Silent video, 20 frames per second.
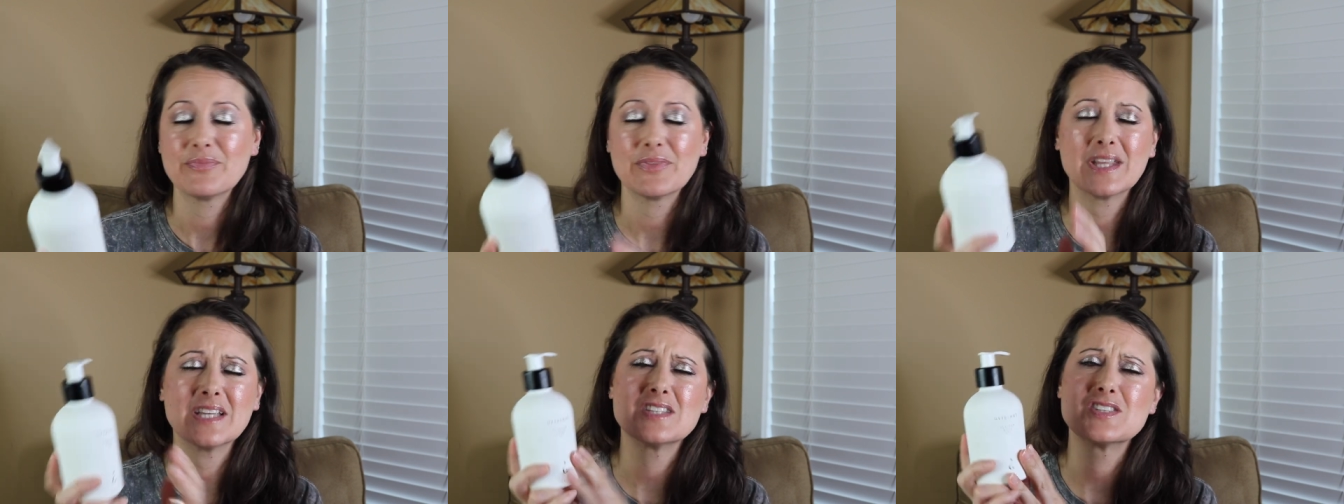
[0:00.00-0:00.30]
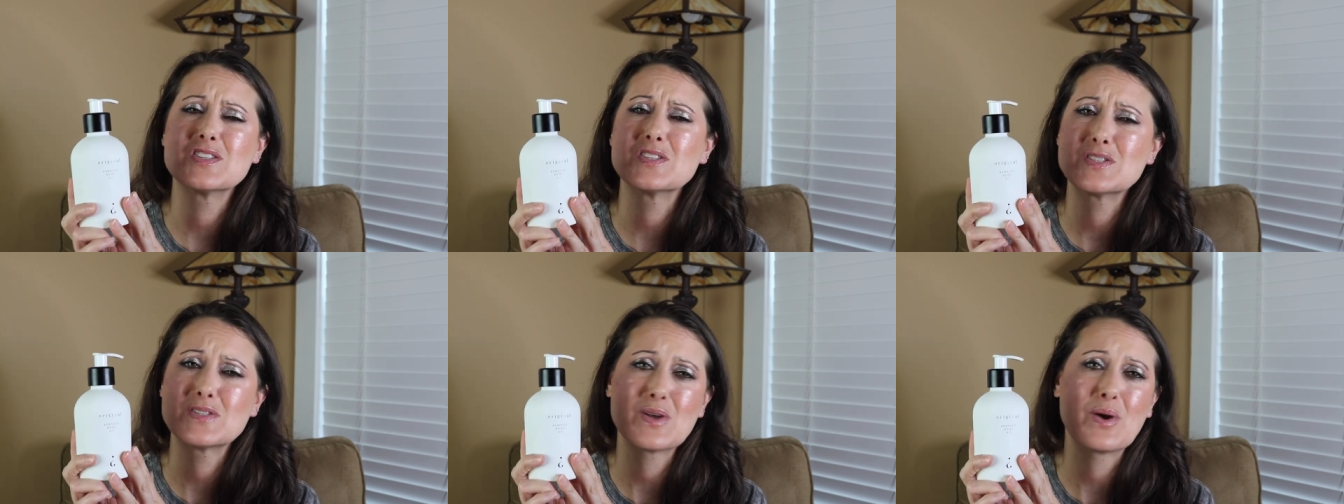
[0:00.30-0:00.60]

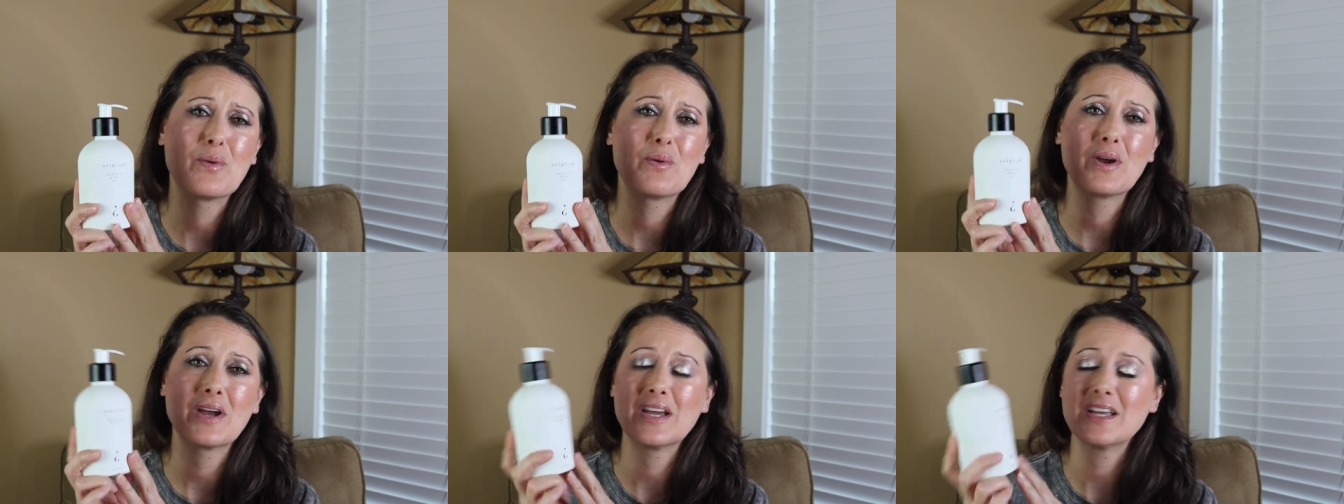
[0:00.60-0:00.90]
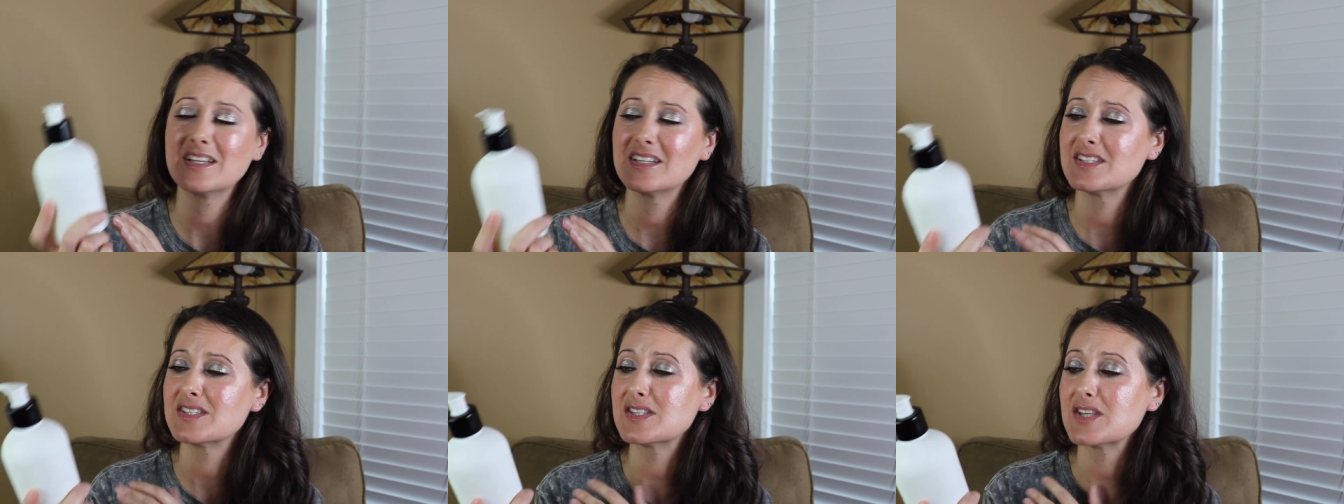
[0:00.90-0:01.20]
It's so
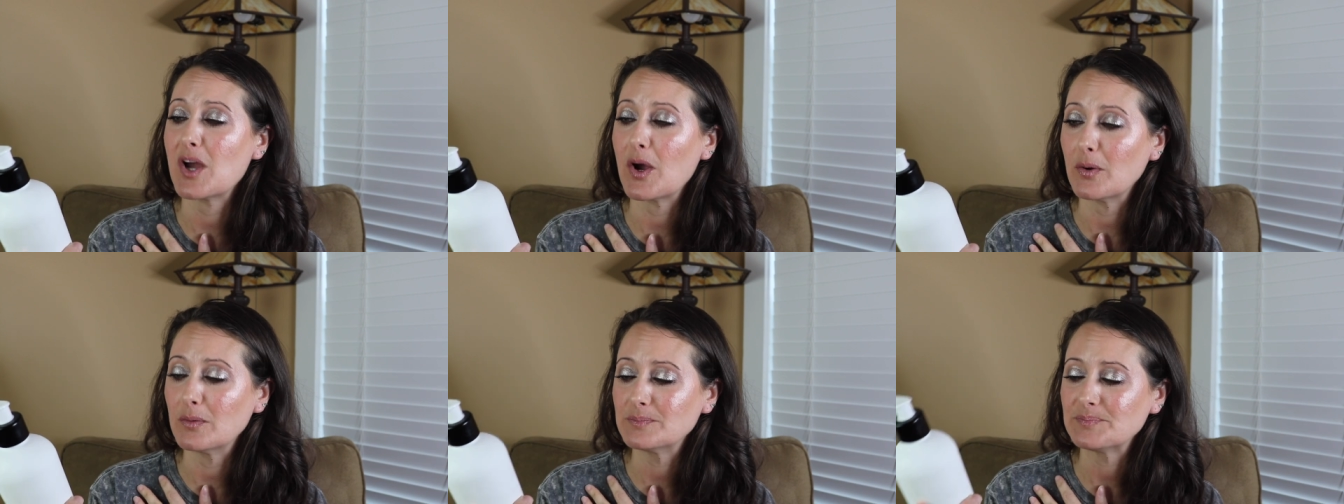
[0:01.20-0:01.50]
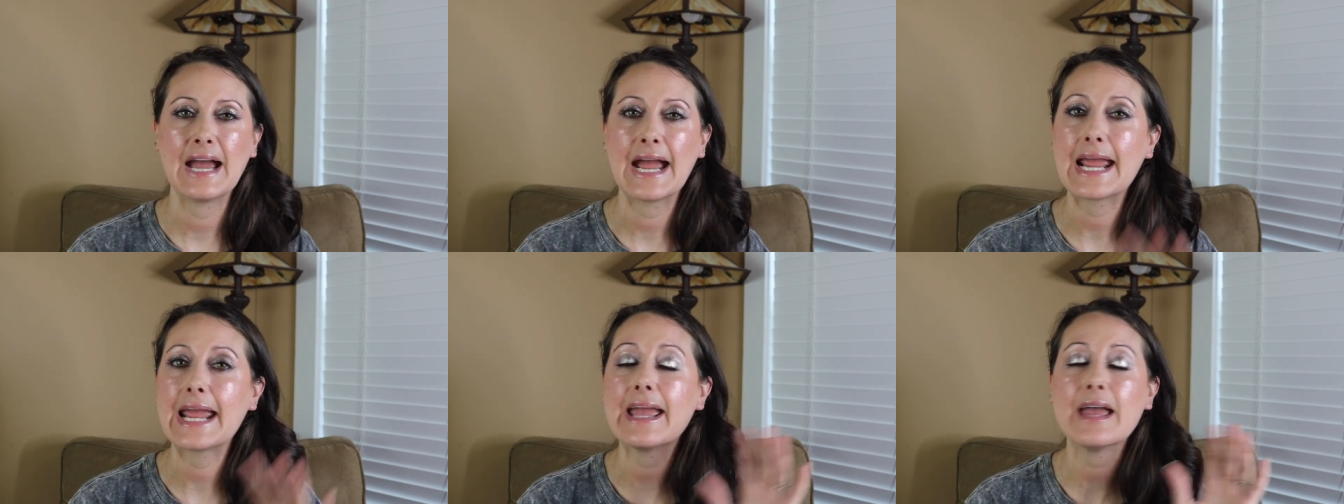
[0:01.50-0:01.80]
good. So
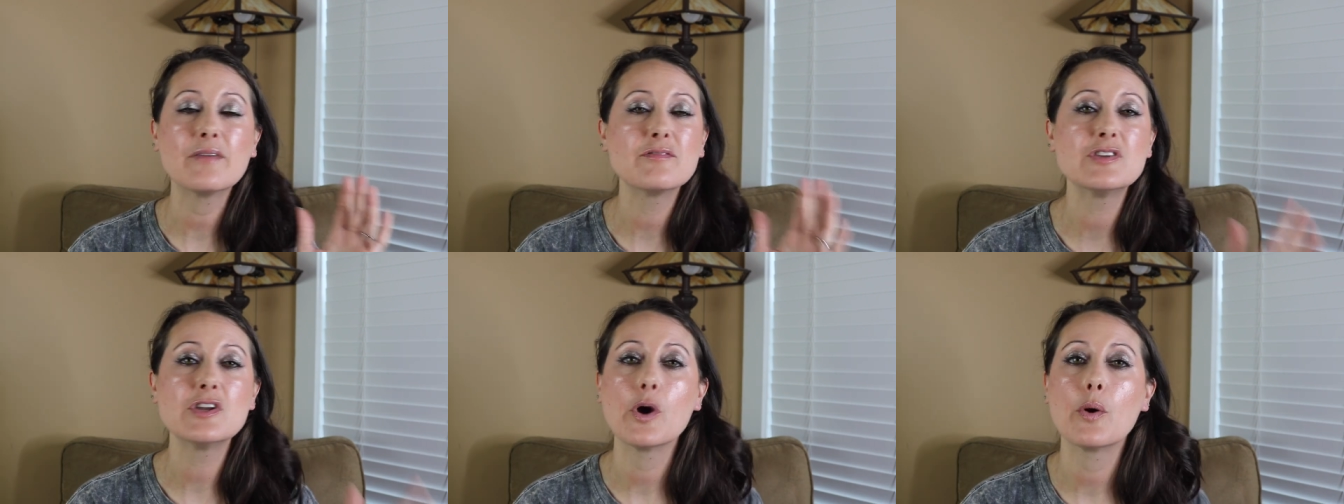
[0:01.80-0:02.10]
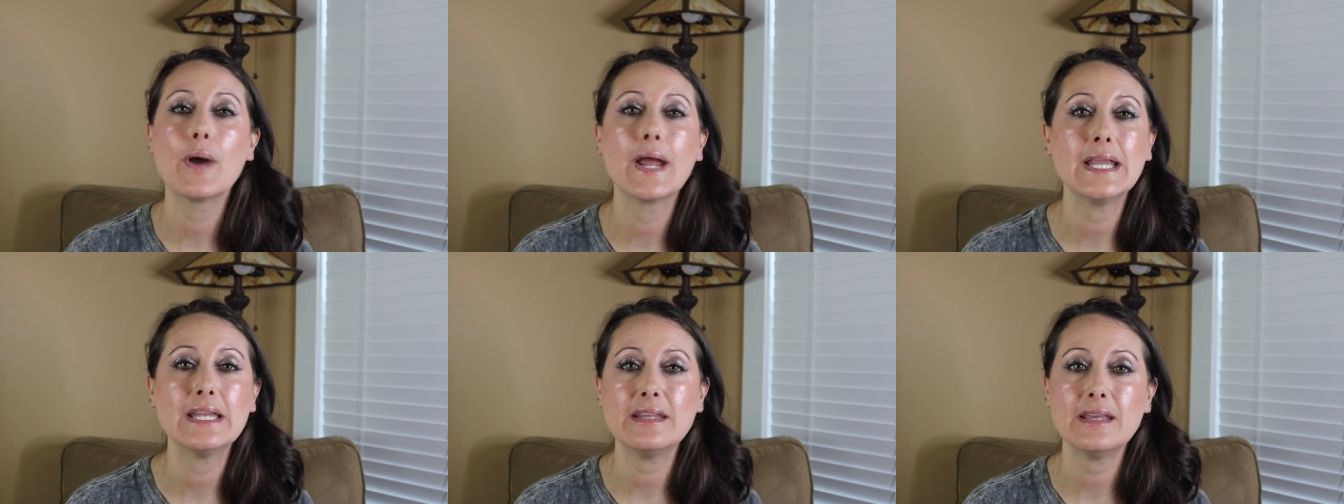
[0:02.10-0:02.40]
I have no
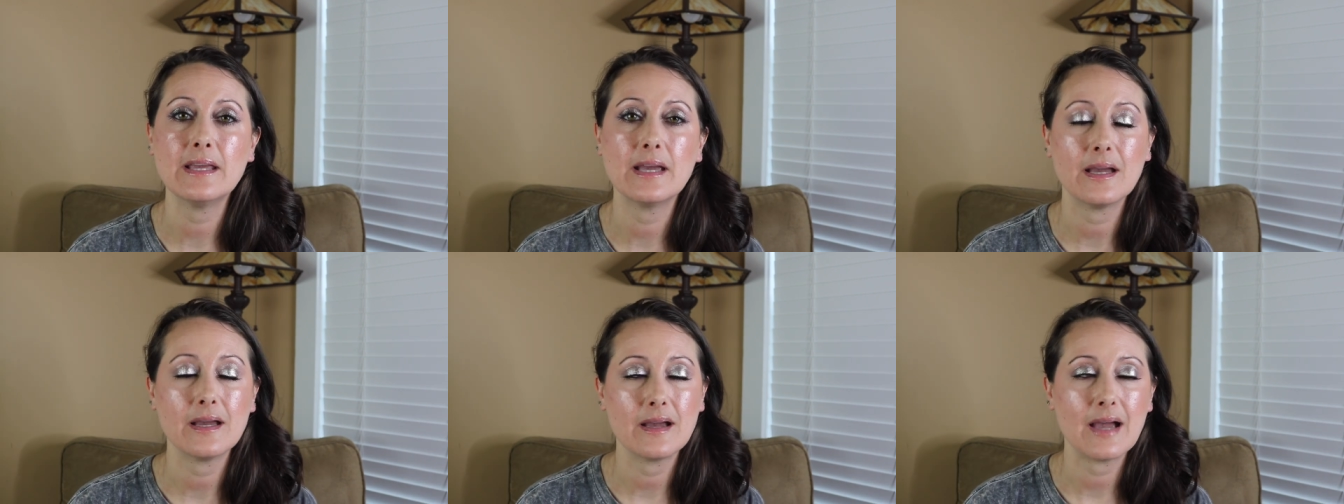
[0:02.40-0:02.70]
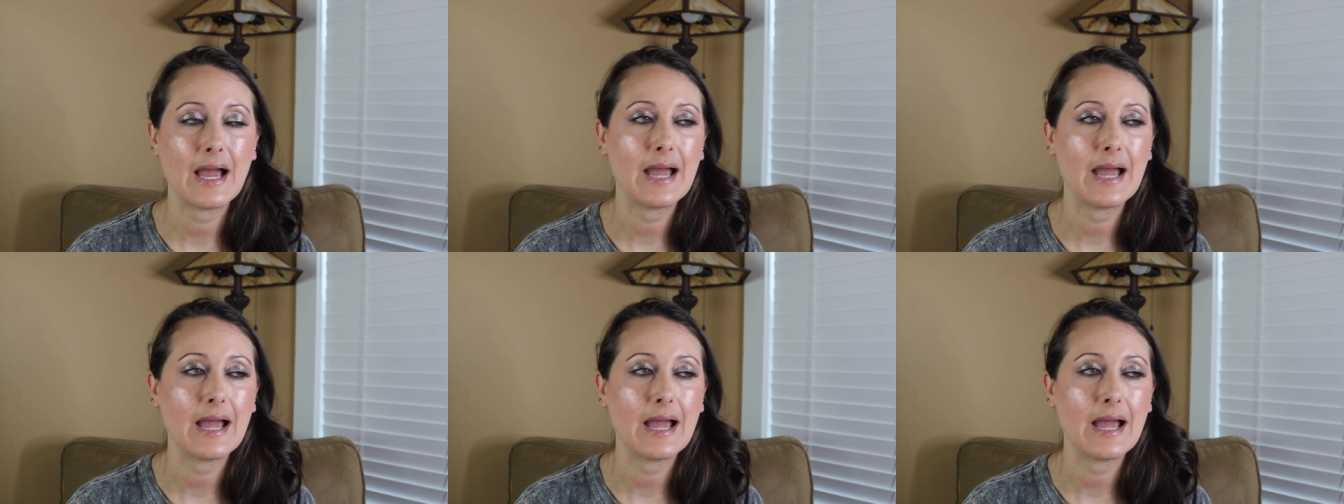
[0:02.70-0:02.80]
idea.